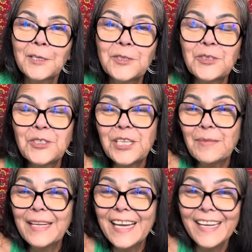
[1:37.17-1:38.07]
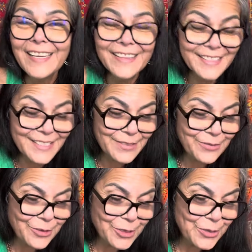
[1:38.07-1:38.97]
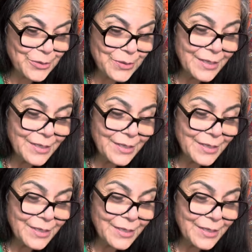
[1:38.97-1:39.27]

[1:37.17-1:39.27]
So Gemini, this is for you.